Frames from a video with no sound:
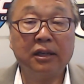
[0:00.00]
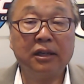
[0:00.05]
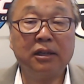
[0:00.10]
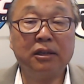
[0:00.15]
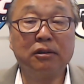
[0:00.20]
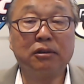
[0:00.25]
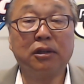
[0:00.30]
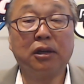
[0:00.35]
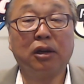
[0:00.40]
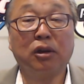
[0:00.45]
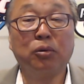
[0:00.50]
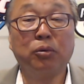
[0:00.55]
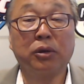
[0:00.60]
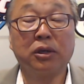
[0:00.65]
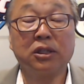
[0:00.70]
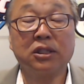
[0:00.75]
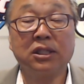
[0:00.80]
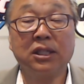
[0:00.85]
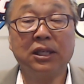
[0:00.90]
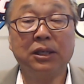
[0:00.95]
He'll go
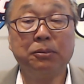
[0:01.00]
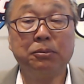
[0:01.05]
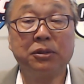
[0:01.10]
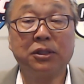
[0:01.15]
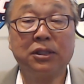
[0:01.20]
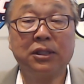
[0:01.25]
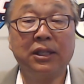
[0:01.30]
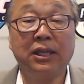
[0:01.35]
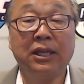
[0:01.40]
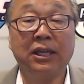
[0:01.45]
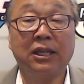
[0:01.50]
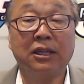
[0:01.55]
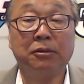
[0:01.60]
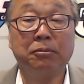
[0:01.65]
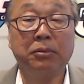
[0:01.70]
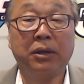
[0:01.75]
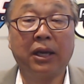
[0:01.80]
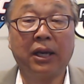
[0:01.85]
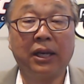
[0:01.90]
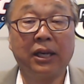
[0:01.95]
where teams see
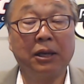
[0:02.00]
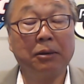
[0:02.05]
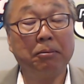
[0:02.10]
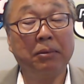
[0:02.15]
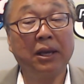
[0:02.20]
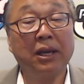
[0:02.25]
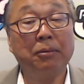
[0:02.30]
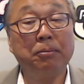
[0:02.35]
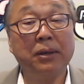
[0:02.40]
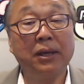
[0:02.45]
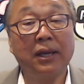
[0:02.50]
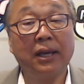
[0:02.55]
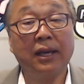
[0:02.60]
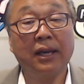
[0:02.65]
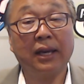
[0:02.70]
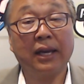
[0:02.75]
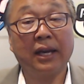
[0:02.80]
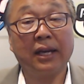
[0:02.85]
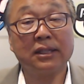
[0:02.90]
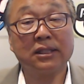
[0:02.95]
him, and it may
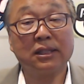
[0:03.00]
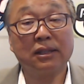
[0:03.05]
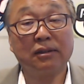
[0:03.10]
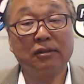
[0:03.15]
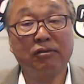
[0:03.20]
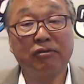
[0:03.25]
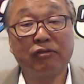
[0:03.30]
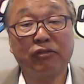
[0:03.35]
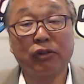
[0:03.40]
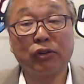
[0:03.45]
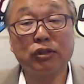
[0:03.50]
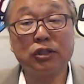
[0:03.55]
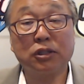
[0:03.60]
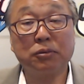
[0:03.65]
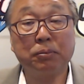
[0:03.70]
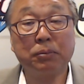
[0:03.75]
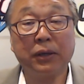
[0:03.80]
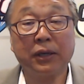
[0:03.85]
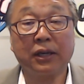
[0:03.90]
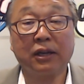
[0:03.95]
be as the
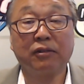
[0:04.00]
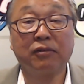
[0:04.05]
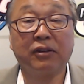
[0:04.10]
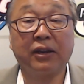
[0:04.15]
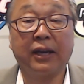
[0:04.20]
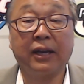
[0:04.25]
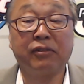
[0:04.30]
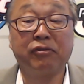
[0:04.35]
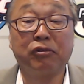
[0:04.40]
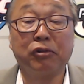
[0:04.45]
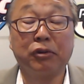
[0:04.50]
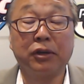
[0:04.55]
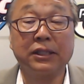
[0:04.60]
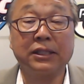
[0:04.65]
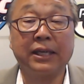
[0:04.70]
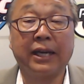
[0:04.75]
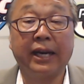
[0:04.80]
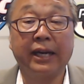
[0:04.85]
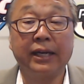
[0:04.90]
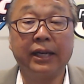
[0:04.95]
first pick for a
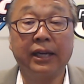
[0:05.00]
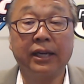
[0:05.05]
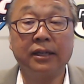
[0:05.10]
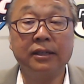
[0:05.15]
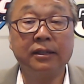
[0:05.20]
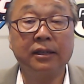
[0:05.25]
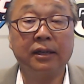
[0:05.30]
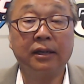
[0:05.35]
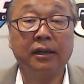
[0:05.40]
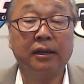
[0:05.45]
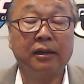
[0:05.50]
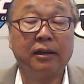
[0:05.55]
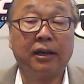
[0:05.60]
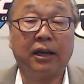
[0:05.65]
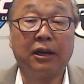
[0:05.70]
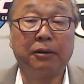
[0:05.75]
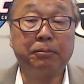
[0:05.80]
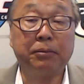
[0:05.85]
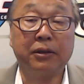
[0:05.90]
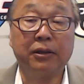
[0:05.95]
tight end
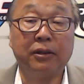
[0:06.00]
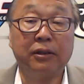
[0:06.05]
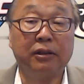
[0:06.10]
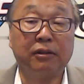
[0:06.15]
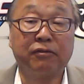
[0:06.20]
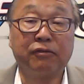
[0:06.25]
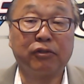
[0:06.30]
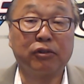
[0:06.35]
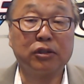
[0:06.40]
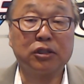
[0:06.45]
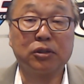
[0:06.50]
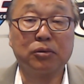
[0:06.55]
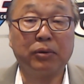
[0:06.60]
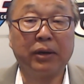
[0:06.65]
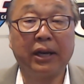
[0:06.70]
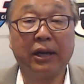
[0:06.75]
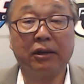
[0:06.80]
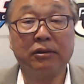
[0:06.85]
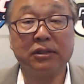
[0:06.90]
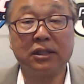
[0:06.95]
up in the first
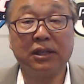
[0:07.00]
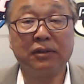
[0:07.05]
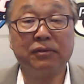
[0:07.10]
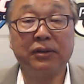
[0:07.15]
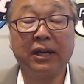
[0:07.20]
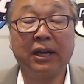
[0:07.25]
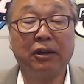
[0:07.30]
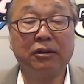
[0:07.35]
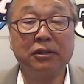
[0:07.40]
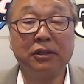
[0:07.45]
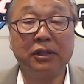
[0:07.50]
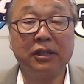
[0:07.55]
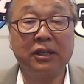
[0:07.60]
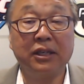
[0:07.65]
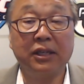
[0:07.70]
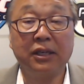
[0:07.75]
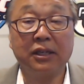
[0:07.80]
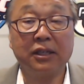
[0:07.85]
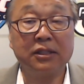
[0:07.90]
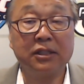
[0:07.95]
round, given how good
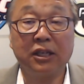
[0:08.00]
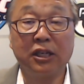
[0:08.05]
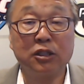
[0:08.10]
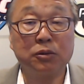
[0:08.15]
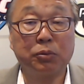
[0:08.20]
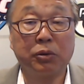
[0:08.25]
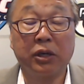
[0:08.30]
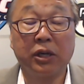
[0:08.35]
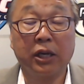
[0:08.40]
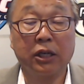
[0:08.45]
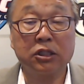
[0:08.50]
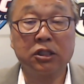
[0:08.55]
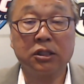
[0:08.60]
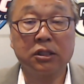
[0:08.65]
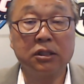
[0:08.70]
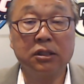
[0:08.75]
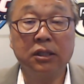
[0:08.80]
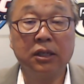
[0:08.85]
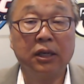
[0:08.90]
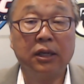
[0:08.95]
he is in his
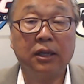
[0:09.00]
production.